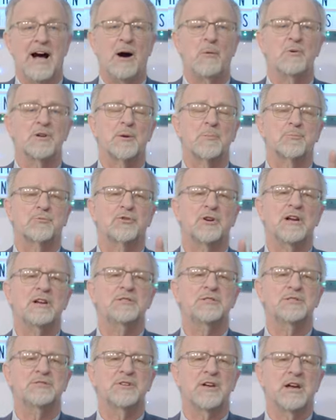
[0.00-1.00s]
I want to pray
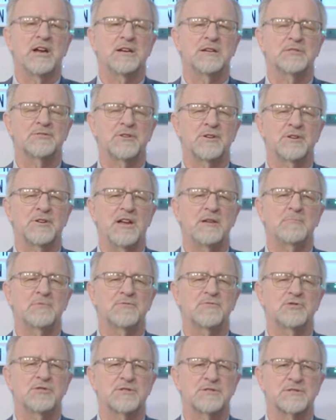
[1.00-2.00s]
today in the name
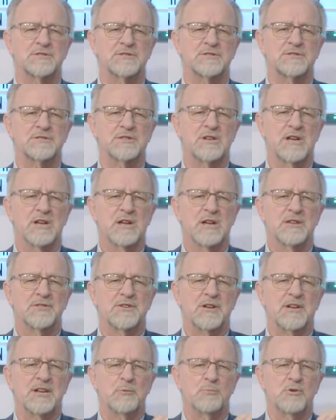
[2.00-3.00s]
of Jesus
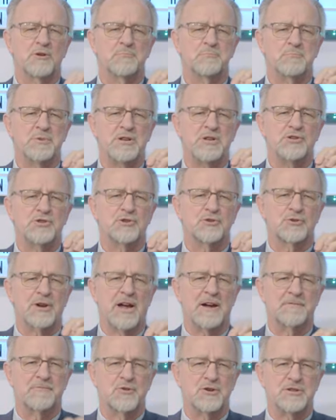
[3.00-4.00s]
that He will meet your
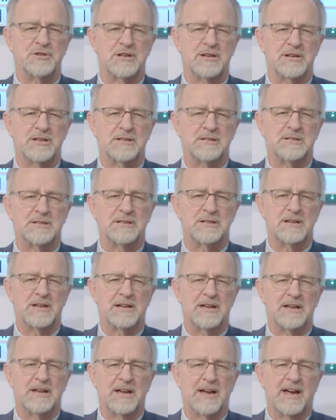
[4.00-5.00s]
every need.
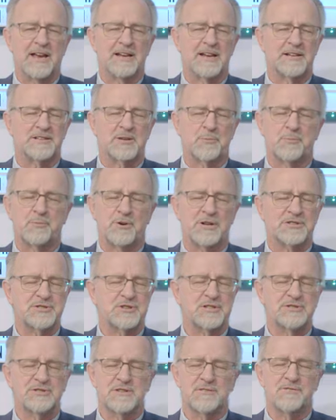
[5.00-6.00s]
And let the
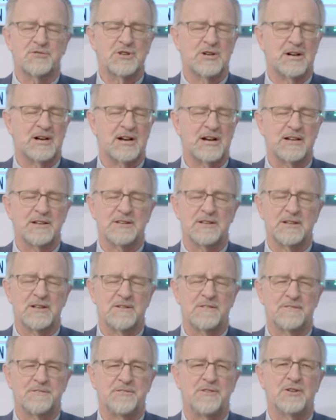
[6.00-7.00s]
blessings of God
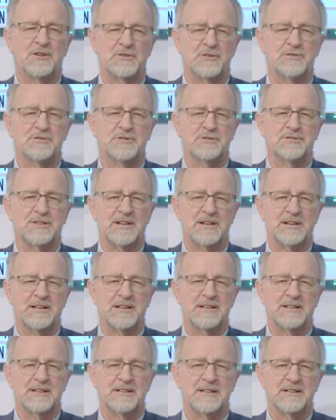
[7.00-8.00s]
fill you
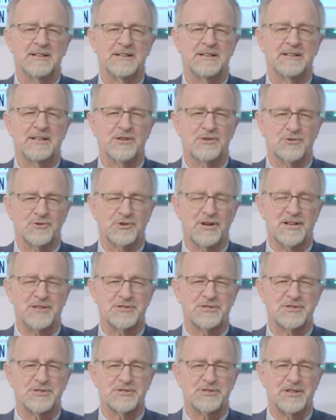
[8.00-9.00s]
today in
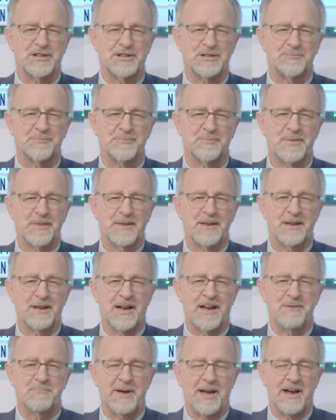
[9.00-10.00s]
Christ's name.
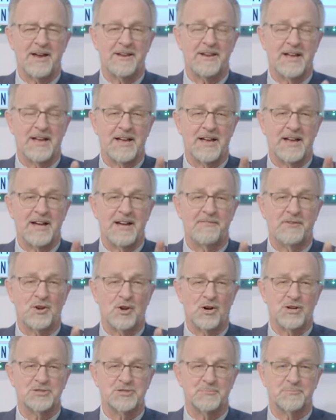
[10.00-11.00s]
Amen. Have an
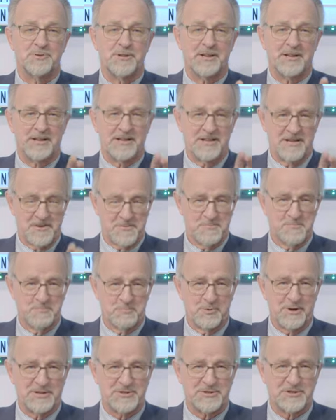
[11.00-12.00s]
awesome day.
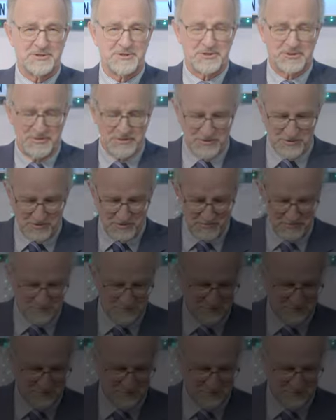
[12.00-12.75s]
Blessings to you.